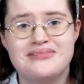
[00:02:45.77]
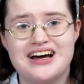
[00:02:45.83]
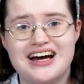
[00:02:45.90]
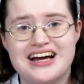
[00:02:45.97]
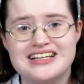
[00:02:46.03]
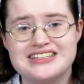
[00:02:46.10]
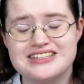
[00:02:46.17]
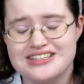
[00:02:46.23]

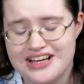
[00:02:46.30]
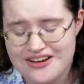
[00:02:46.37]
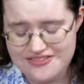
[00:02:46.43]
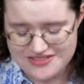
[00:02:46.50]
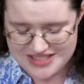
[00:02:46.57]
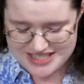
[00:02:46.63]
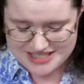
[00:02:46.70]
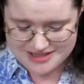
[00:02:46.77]
I
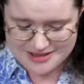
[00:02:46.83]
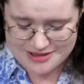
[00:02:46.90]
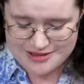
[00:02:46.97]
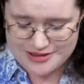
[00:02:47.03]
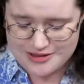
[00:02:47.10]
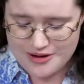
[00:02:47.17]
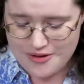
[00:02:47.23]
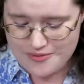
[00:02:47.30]
love these
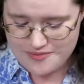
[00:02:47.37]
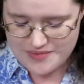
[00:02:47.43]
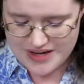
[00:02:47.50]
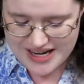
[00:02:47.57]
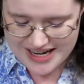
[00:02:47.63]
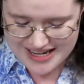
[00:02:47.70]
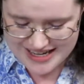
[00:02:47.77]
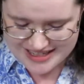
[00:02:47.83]
so
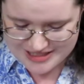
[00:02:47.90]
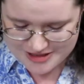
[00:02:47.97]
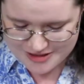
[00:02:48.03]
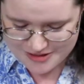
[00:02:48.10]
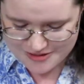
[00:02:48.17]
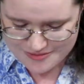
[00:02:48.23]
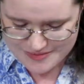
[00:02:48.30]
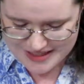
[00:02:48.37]

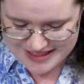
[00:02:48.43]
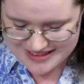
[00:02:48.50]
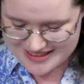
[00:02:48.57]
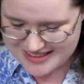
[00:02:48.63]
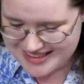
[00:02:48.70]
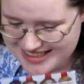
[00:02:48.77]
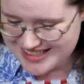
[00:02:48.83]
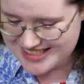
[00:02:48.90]
much. Oh my
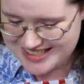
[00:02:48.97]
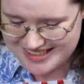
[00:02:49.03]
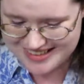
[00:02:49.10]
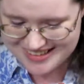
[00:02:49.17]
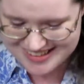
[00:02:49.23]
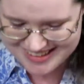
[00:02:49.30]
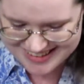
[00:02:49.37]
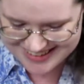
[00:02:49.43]
goodness.
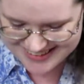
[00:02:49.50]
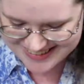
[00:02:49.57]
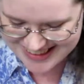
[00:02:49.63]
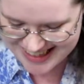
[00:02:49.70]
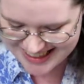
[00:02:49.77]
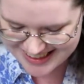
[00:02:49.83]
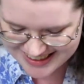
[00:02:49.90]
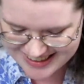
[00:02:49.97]
Oh,
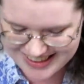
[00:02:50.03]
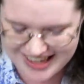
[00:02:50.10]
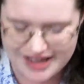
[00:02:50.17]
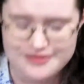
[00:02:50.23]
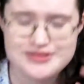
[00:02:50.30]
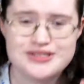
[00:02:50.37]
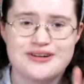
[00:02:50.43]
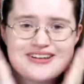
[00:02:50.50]
okay.
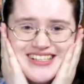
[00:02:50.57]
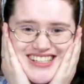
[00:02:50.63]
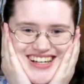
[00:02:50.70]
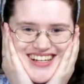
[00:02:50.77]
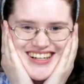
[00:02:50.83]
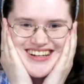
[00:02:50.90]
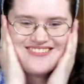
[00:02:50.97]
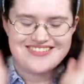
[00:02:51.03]
I'm so
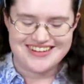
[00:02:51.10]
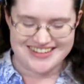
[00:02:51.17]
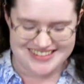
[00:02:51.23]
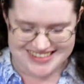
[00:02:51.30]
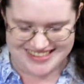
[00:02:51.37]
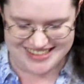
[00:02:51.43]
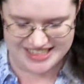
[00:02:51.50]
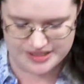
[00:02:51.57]
excited at what
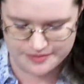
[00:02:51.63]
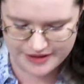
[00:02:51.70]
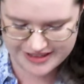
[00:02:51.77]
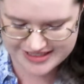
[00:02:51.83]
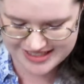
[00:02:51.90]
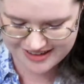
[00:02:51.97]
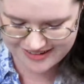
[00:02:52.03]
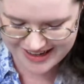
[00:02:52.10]
else is in this
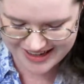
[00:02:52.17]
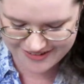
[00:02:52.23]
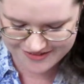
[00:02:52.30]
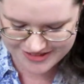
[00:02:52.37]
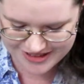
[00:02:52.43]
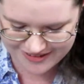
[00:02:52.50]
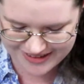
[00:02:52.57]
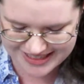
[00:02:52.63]
box now. I have
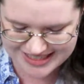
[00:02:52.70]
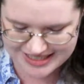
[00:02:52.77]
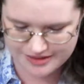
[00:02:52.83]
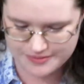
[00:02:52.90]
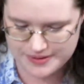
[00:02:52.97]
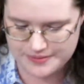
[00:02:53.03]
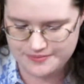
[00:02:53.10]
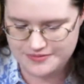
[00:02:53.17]
no idea,
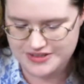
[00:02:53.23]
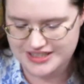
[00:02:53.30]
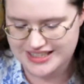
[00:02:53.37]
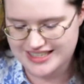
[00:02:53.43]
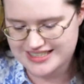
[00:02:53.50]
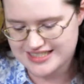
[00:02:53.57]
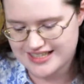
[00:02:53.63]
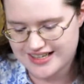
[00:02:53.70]
but I'm
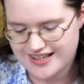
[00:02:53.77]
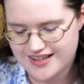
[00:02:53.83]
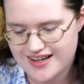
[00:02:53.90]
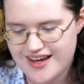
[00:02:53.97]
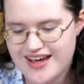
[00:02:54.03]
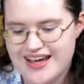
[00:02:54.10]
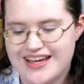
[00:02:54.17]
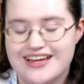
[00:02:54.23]
really excited.
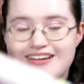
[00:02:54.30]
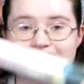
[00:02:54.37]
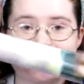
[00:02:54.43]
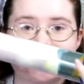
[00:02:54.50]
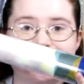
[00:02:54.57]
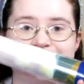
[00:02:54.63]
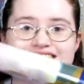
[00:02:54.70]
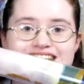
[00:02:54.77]
Here's
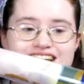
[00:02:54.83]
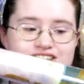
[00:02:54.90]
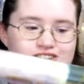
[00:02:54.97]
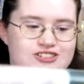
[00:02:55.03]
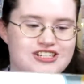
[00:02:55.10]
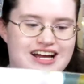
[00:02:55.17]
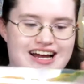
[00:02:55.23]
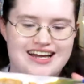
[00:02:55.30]
the
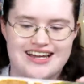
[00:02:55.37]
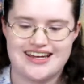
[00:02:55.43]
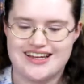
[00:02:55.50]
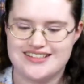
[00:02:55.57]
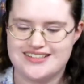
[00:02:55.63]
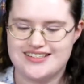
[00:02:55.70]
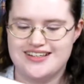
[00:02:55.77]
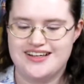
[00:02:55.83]
dust
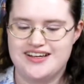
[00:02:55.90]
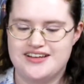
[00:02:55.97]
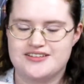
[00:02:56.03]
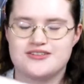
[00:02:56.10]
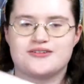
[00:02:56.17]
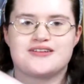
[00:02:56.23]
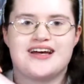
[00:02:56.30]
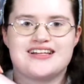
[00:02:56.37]
jacket.
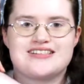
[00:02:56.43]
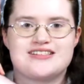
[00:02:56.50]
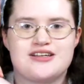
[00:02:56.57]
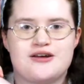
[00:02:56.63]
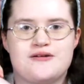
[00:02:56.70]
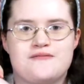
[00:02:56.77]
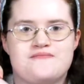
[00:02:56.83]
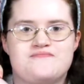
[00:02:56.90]
So let's
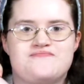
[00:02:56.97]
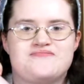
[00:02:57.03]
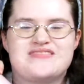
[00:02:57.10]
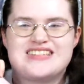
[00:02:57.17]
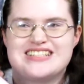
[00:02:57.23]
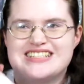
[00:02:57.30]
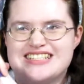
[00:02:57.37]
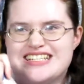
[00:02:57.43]

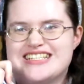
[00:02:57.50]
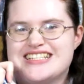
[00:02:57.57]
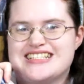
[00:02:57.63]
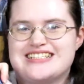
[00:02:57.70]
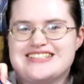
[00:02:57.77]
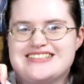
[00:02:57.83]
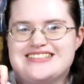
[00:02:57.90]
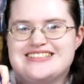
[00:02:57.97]
get this.